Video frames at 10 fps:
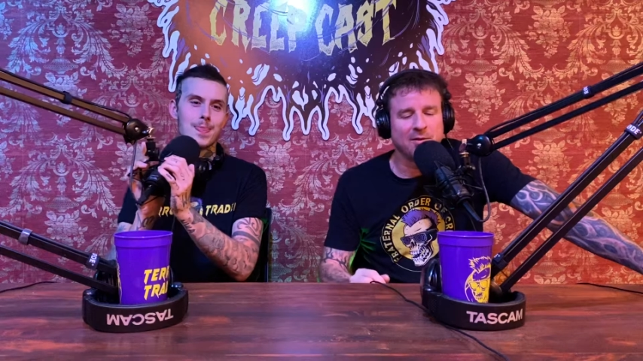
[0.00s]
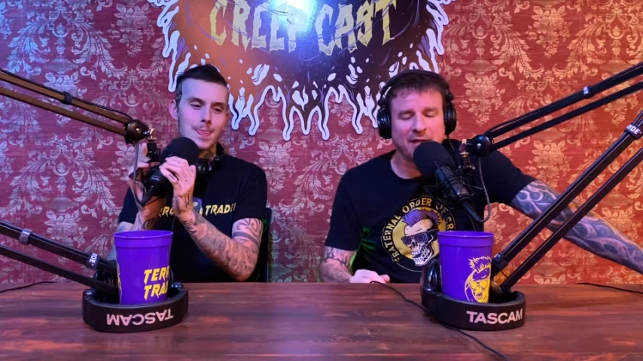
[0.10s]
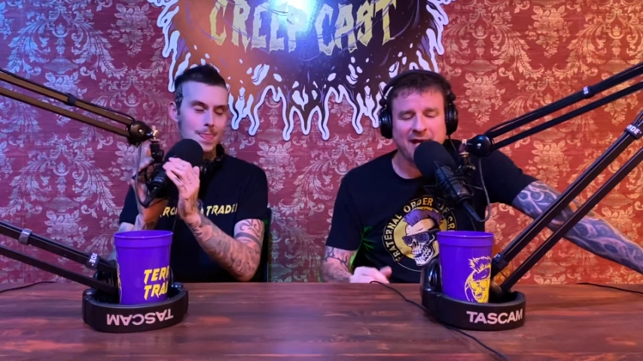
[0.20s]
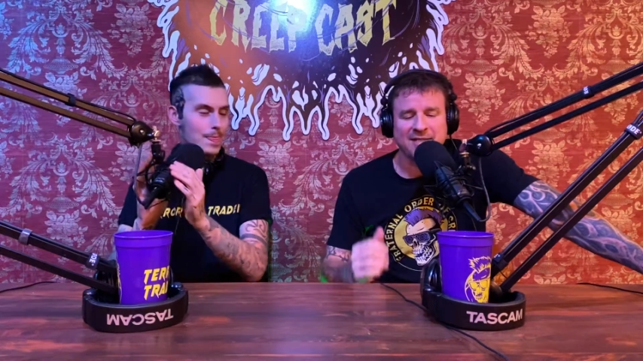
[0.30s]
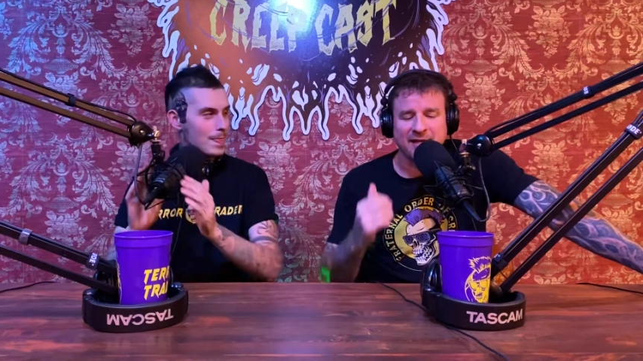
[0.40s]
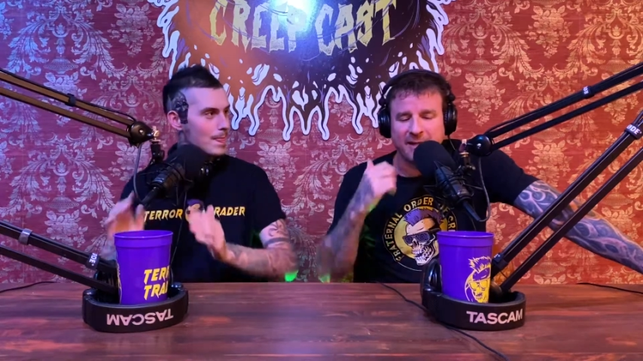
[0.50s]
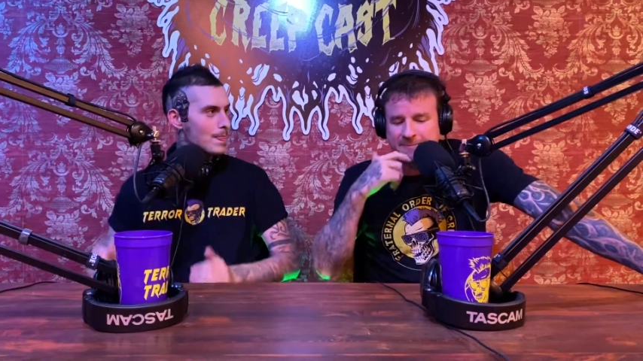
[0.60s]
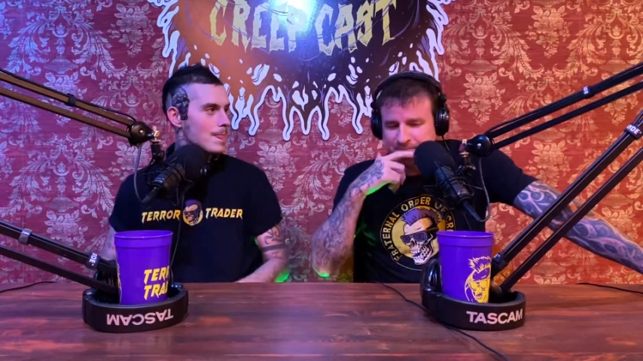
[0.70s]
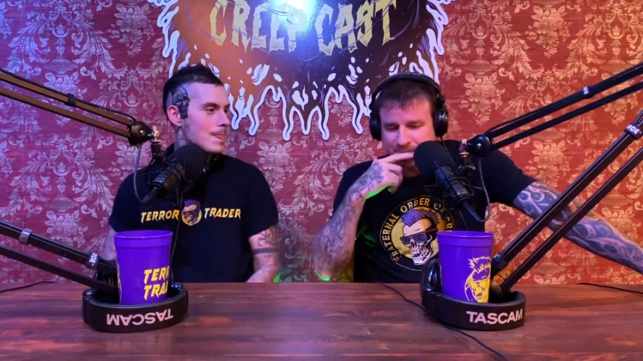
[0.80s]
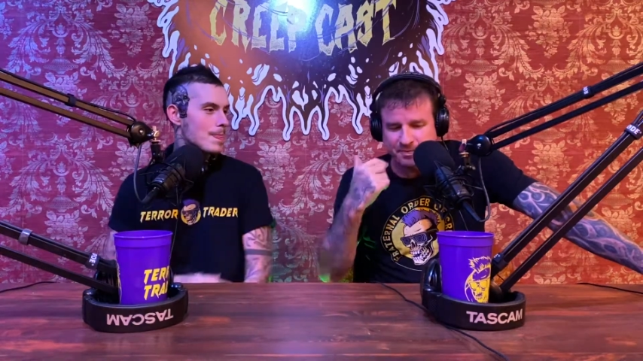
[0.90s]
Speaker 1: last night,
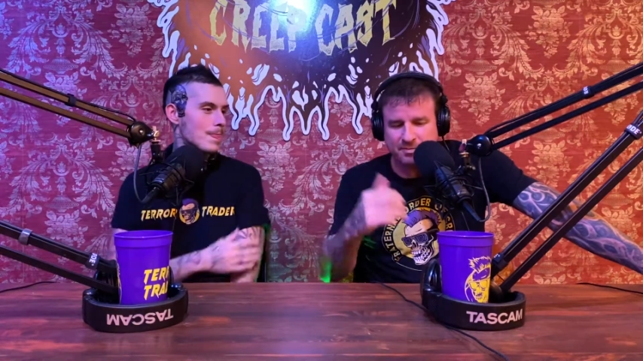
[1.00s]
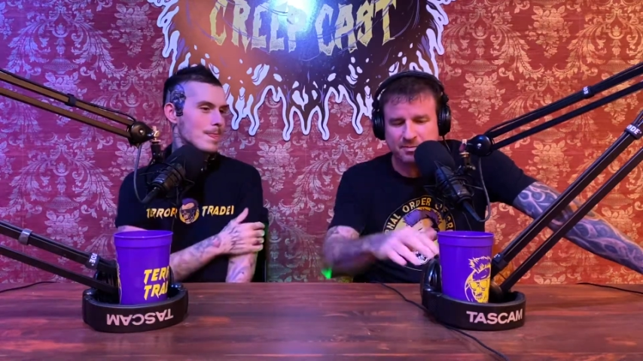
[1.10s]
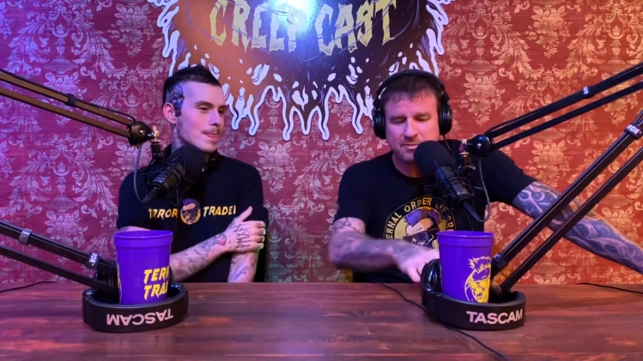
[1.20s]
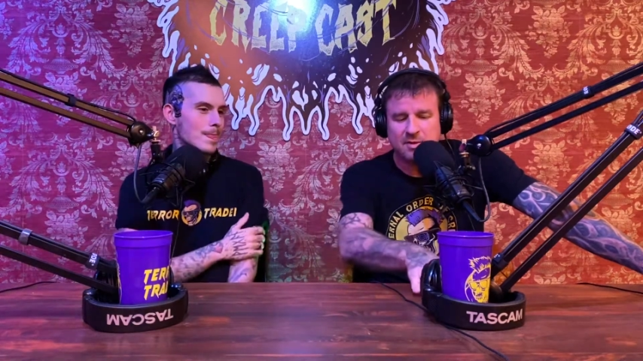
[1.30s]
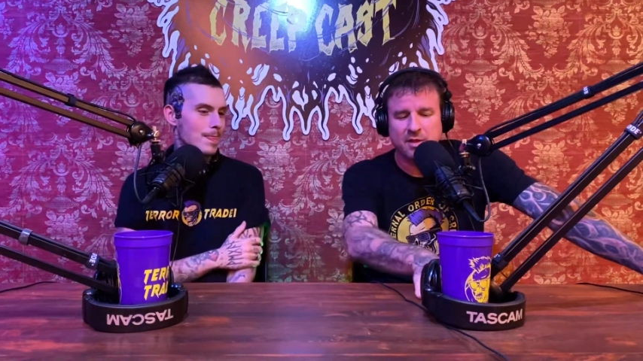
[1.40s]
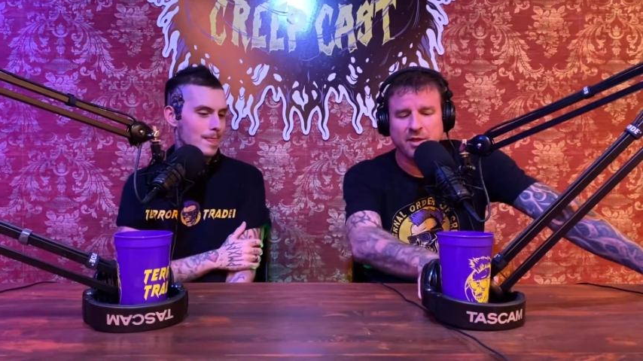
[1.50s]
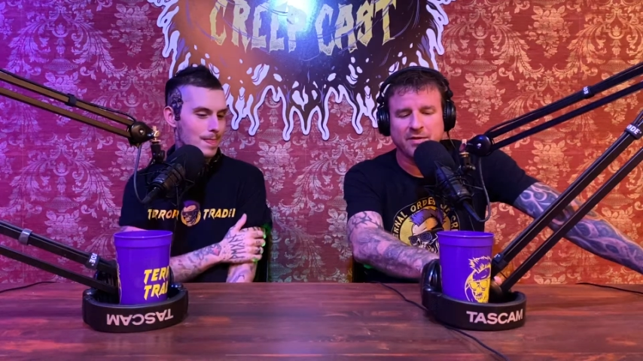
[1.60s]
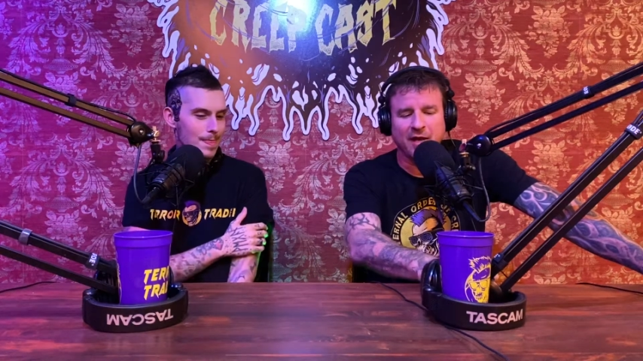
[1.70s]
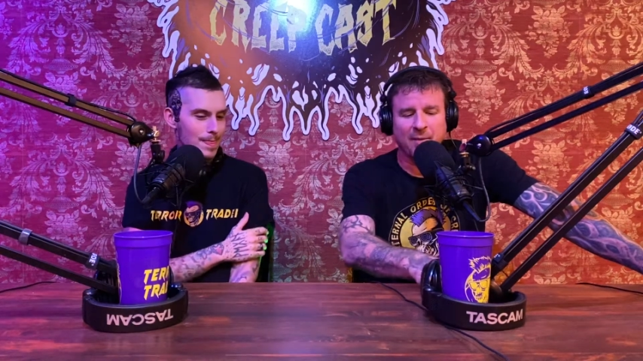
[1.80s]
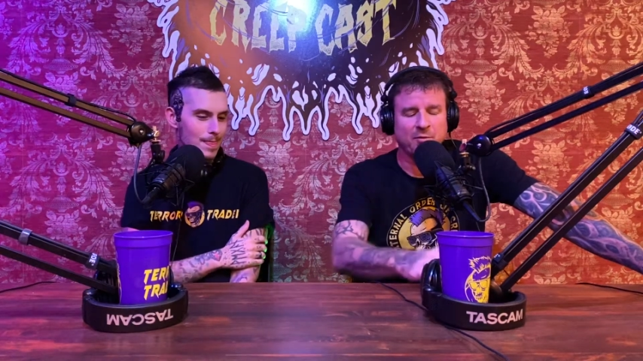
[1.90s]
good
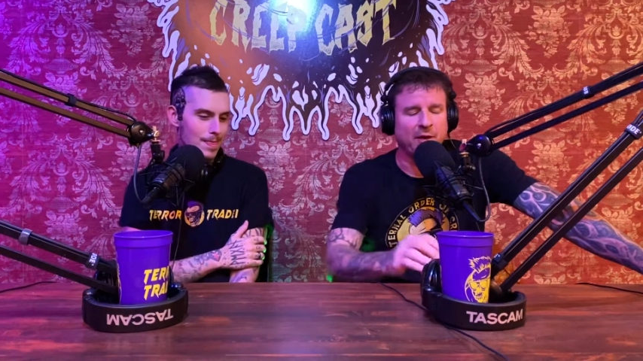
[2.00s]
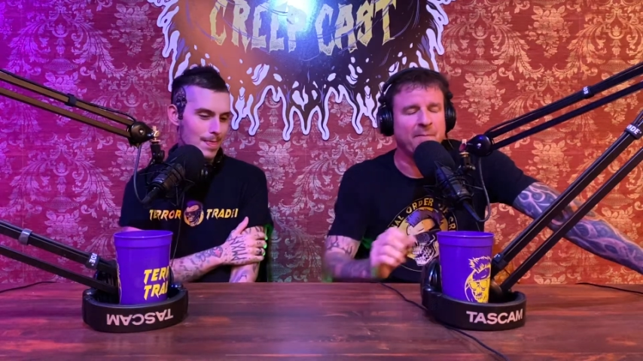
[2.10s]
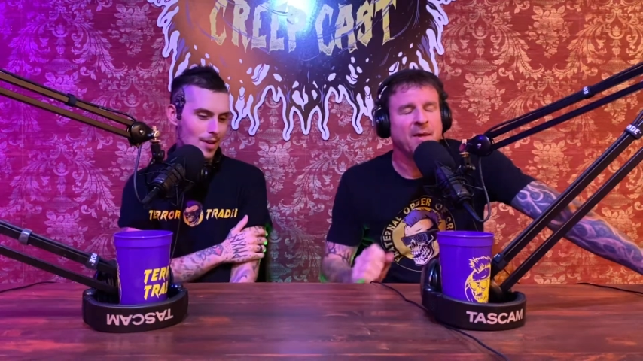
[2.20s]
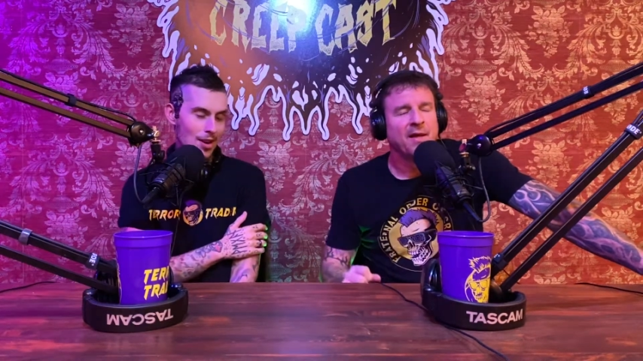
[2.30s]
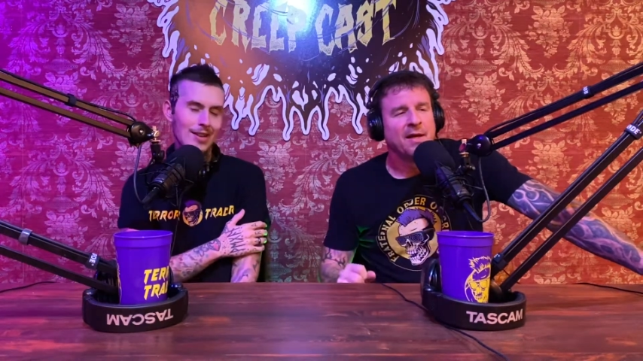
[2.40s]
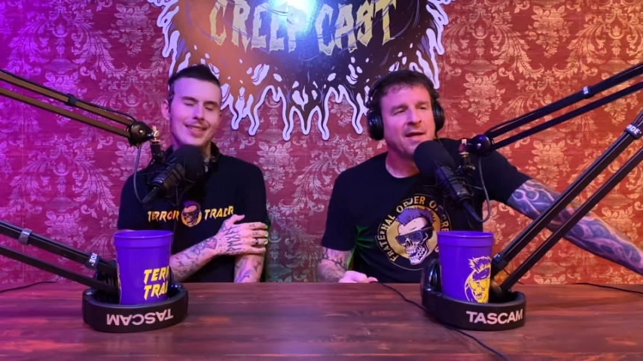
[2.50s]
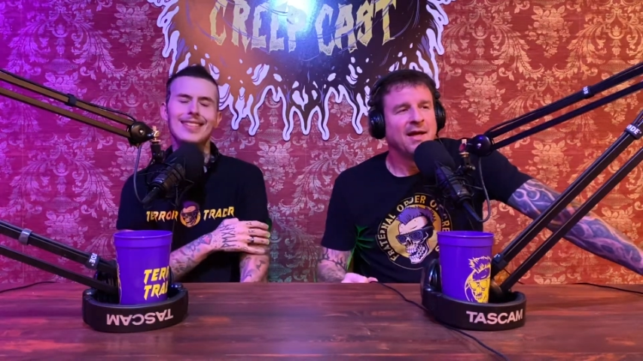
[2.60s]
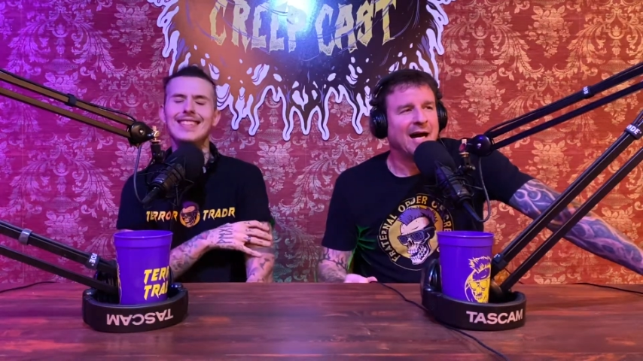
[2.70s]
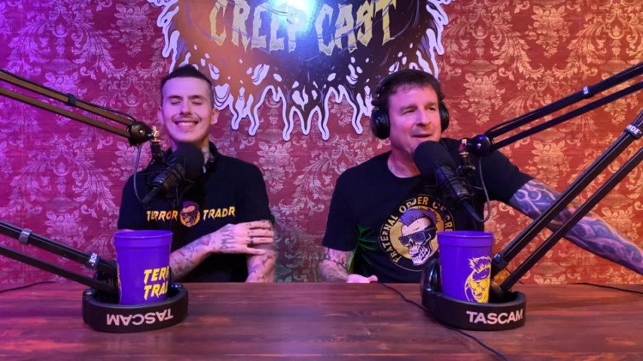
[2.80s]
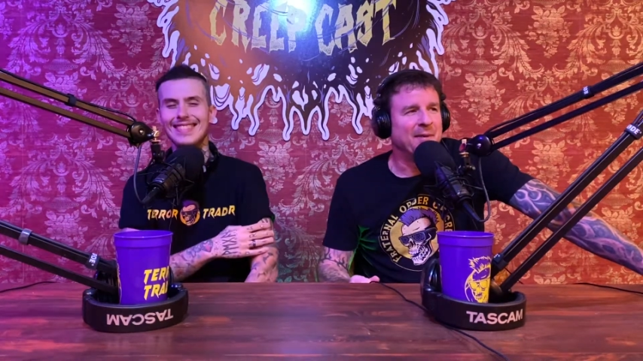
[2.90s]
times, right?
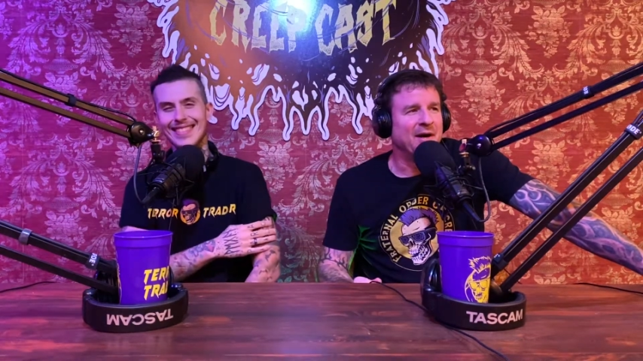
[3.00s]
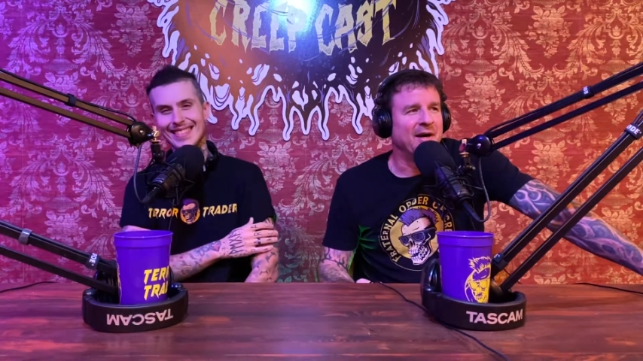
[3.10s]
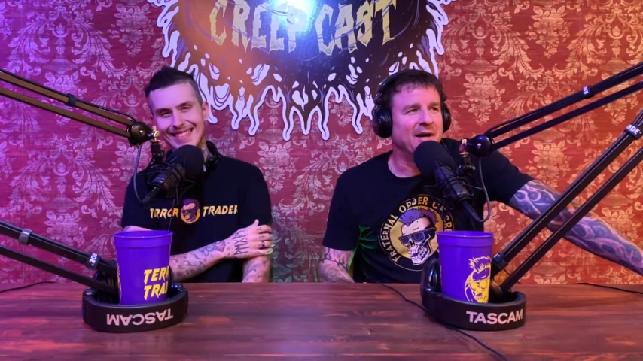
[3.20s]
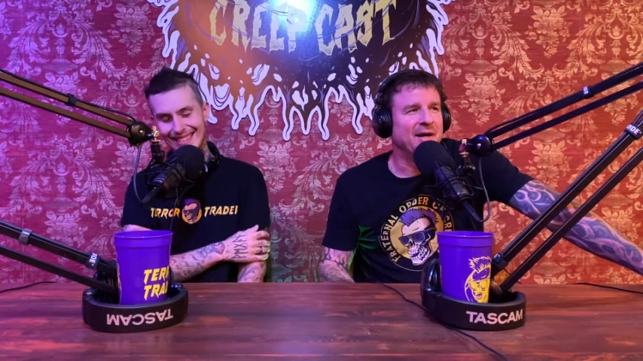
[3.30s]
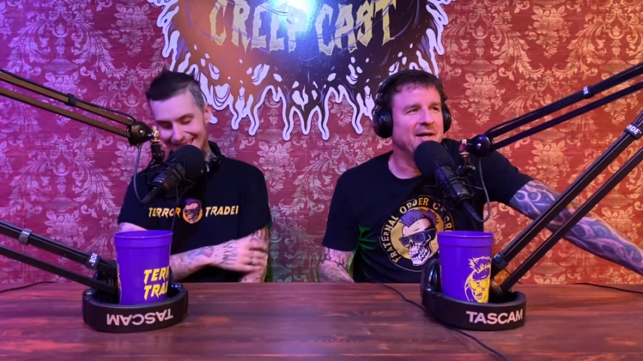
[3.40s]
I'm uh,